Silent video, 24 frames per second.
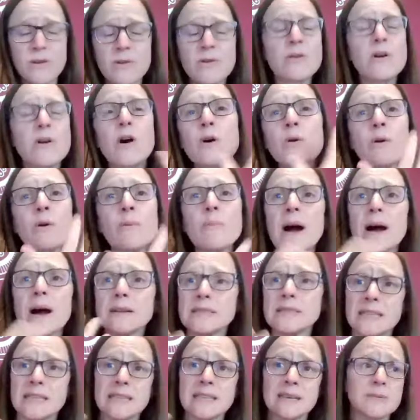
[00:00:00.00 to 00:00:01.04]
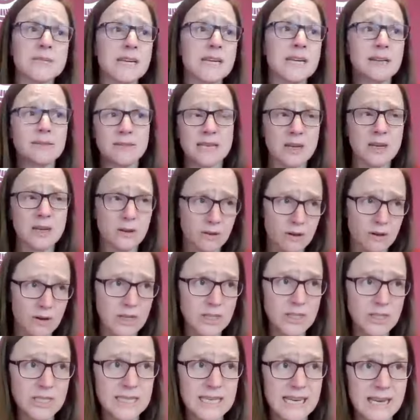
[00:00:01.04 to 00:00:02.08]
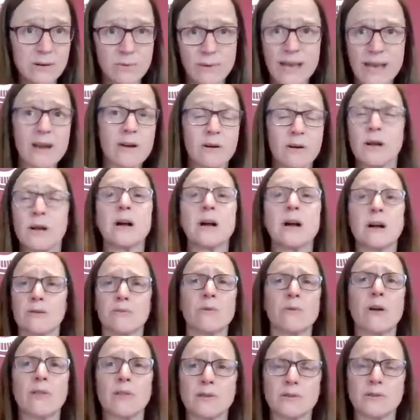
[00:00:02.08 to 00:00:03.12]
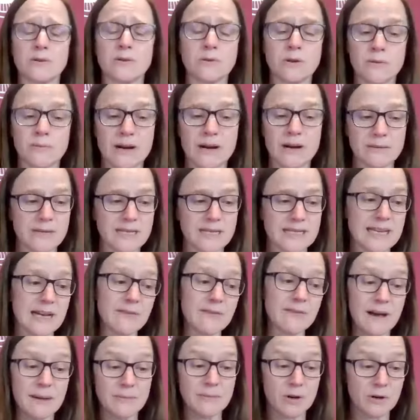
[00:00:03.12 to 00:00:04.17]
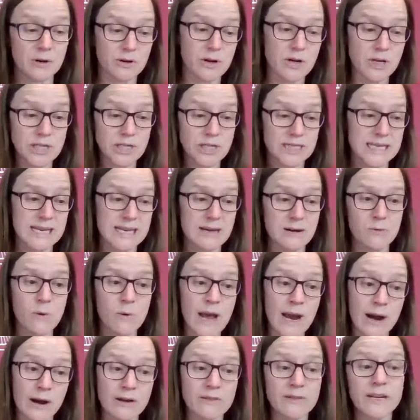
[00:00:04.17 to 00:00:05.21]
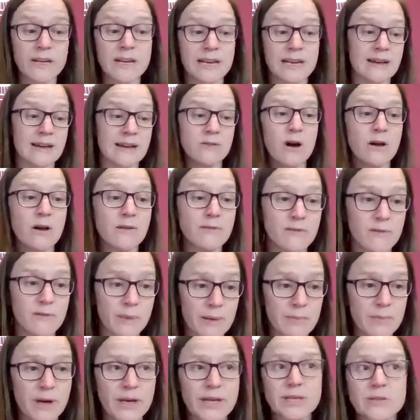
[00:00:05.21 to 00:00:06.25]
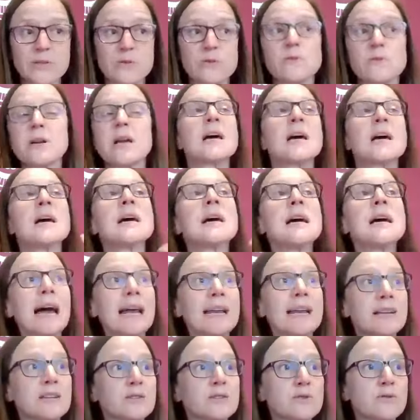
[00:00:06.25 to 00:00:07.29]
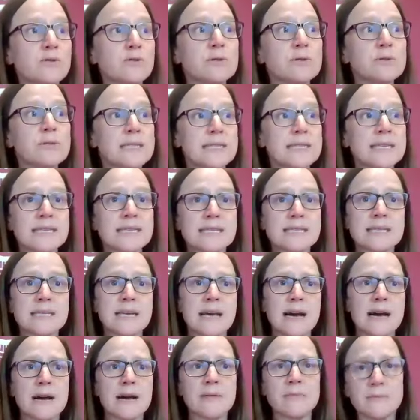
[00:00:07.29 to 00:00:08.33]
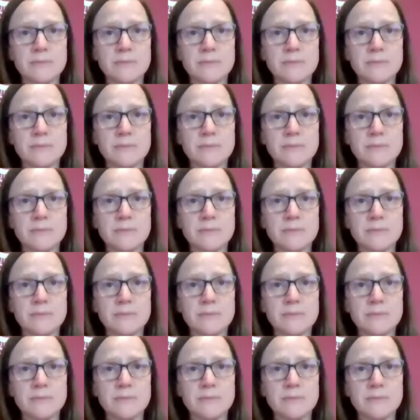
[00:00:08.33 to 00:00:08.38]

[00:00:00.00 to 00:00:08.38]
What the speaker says: know about in themselves. They're not consciously aware, or rather talk about myself. I'm not consciously aware of it. And I've gone for my body talk and it draws this